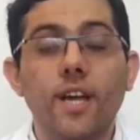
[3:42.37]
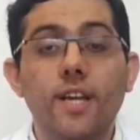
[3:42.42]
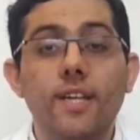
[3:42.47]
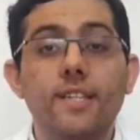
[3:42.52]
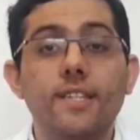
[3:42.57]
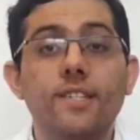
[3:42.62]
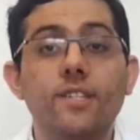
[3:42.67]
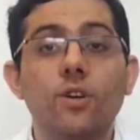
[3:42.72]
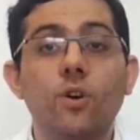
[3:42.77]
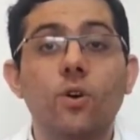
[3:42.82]

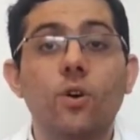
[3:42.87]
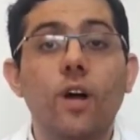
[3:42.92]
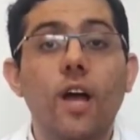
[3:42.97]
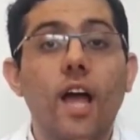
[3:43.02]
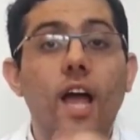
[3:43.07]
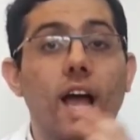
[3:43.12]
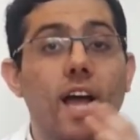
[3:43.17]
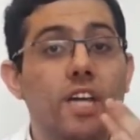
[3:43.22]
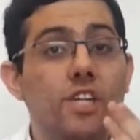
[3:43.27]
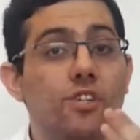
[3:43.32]
So,
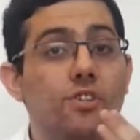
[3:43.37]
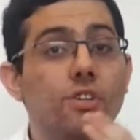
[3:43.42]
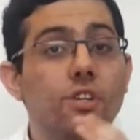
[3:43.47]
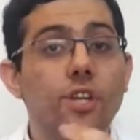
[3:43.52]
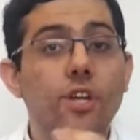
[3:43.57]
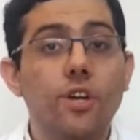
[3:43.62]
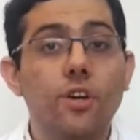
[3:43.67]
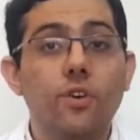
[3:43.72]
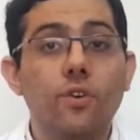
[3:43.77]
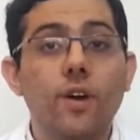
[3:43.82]
as you
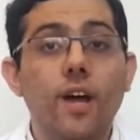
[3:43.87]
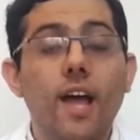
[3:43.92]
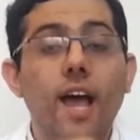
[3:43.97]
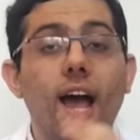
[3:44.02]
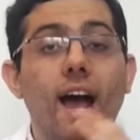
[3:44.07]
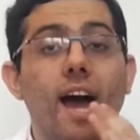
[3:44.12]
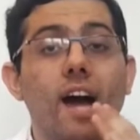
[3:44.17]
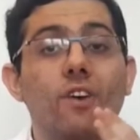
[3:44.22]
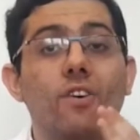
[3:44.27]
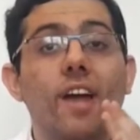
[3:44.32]
know,
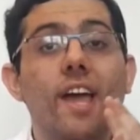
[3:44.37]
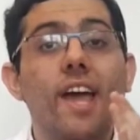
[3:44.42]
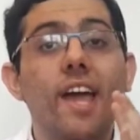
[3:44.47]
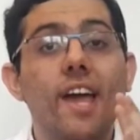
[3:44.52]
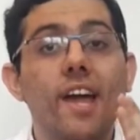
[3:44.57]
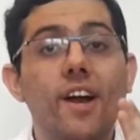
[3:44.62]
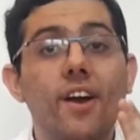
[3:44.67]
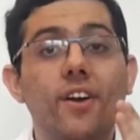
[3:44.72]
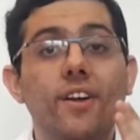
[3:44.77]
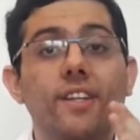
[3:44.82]
our
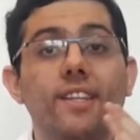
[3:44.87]
hair